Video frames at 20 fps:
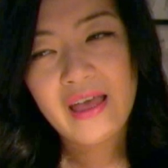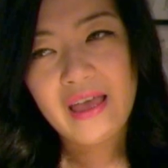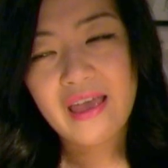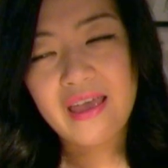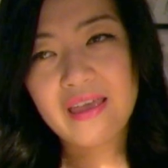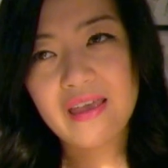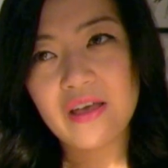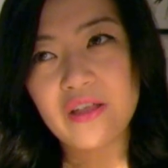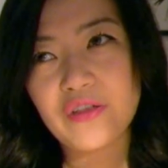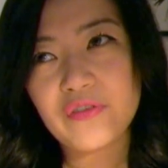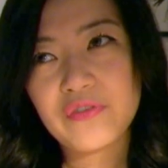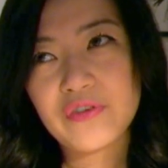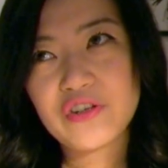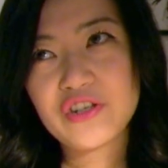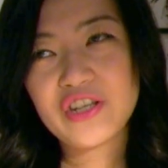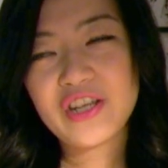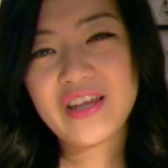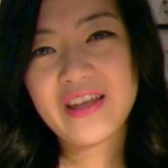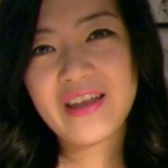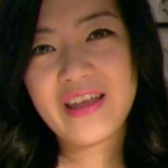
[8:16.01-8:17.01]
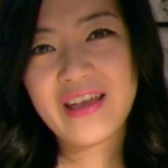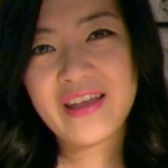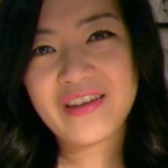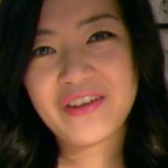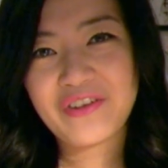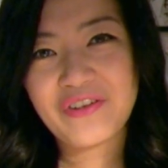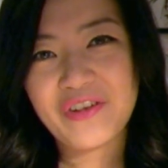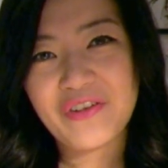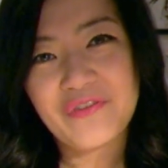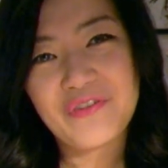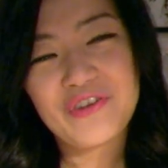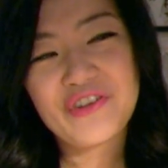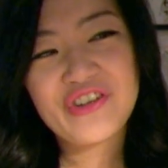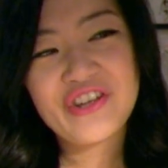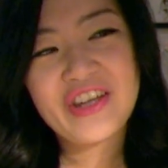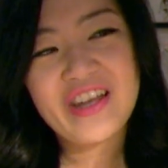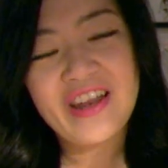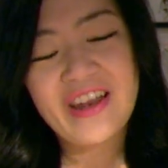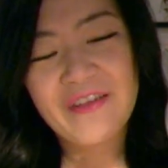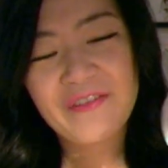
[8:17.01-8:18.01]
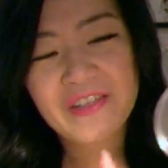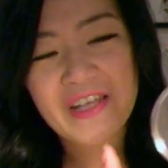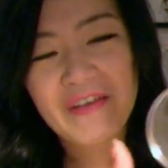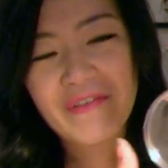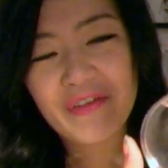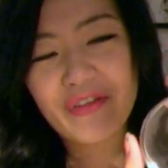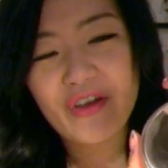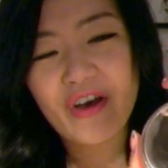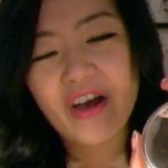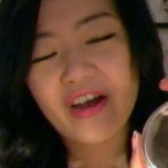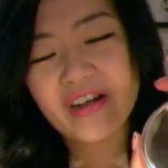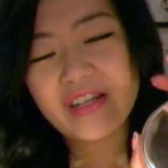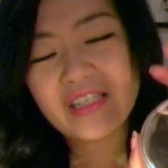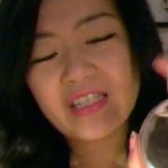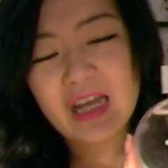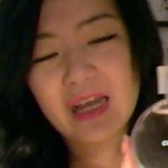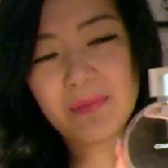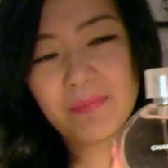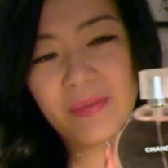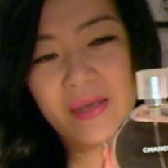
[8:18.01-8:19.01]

a yellow version and a green version, and I was having the hardest time